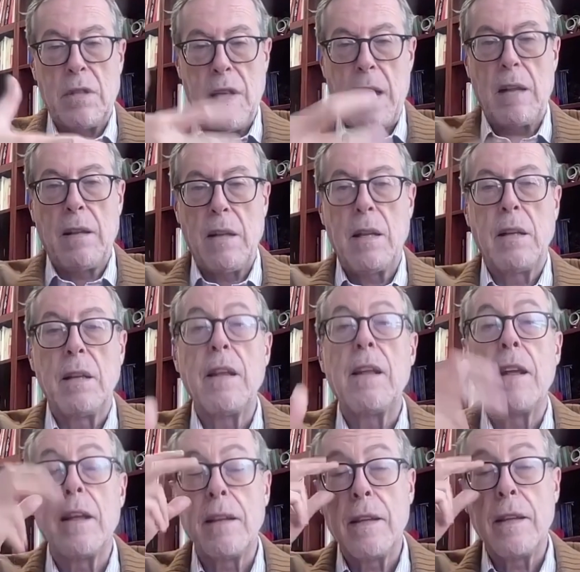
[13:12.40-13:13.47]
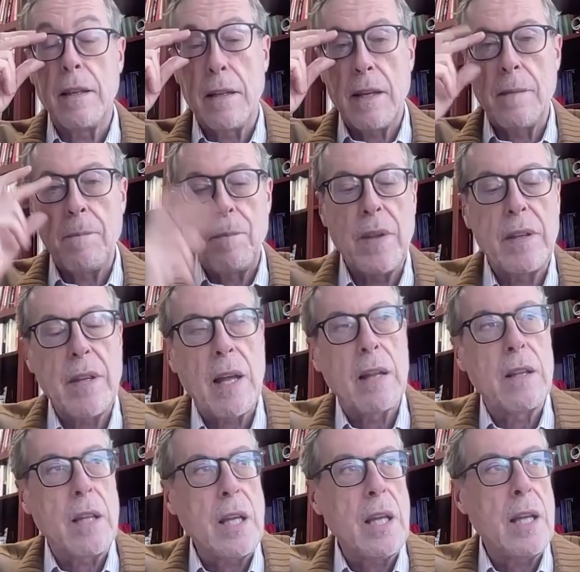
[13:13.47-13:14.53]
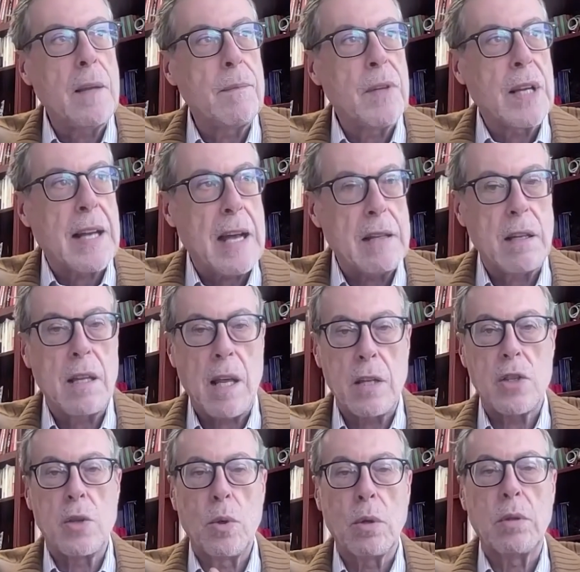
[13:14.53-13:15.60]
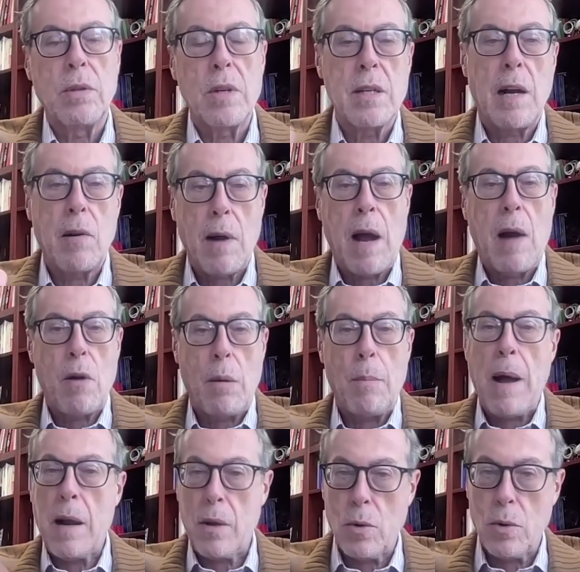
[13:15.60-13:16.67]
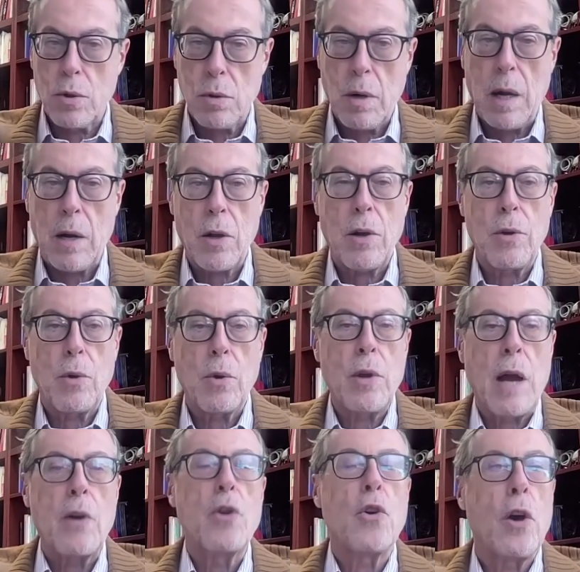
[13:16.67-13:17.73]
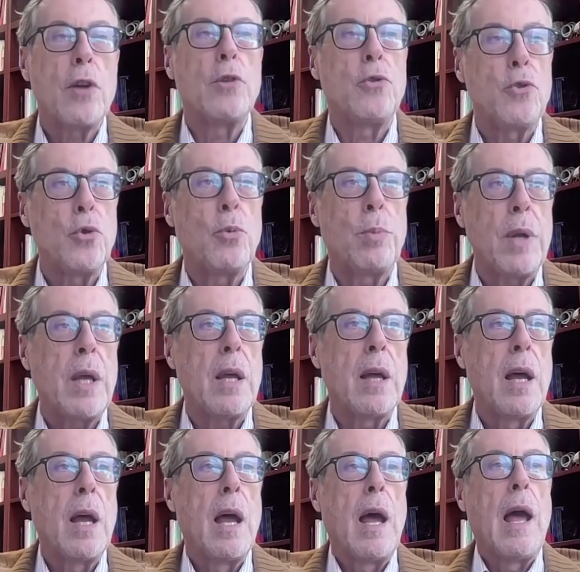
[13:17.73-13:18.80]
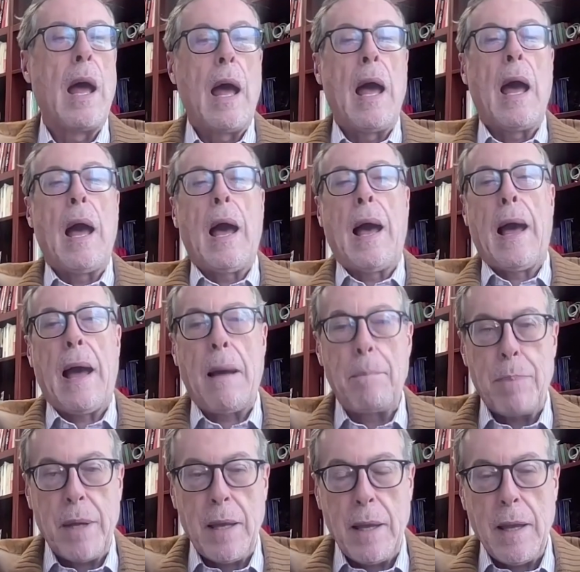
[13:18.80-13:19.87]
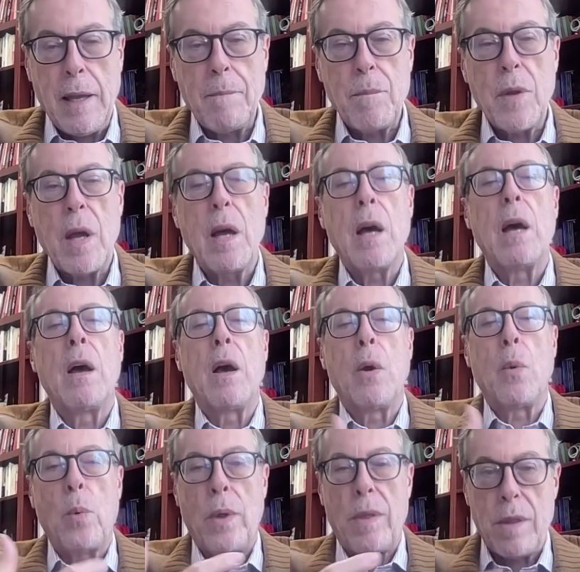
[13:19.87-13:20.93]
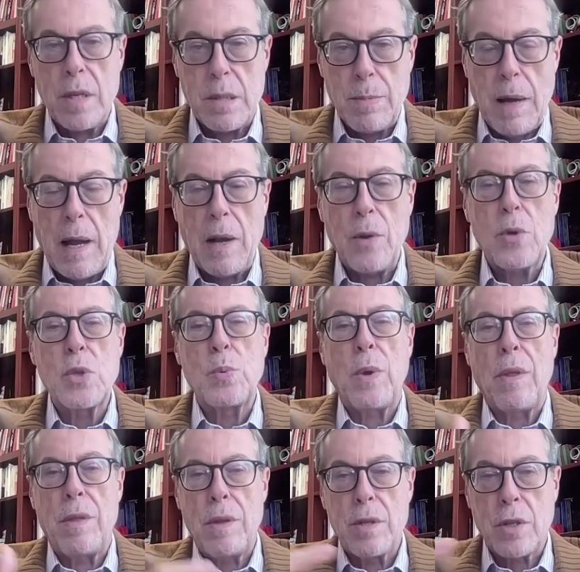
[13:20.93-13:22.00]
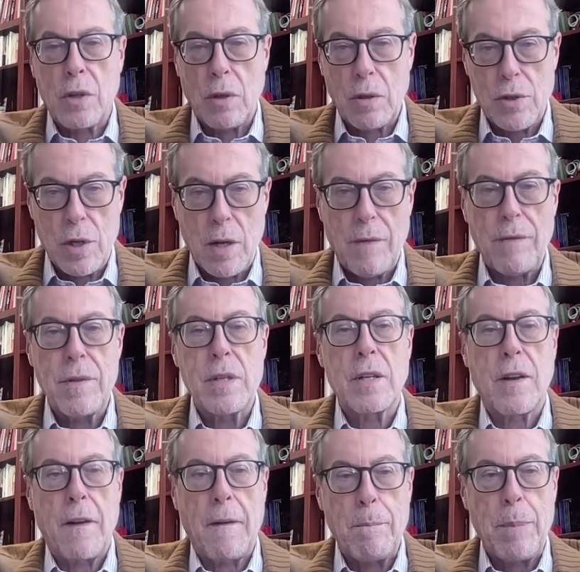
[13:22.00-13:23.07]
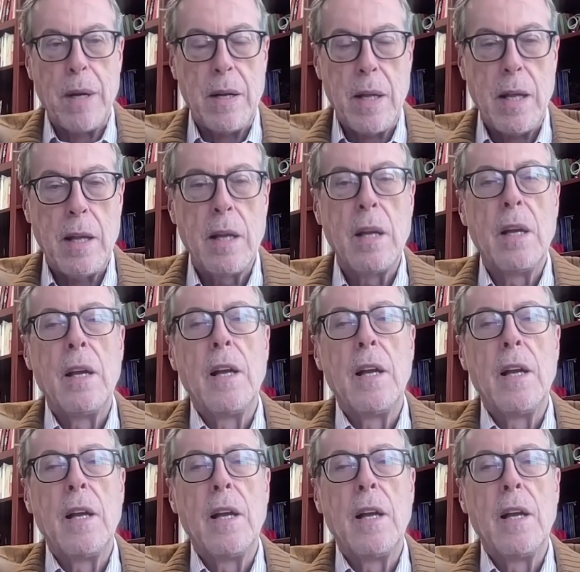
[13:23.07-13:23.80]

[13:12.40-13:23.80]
tell the candidates, look, these are our values. Are you going to be happy with these values, with this culture of this company?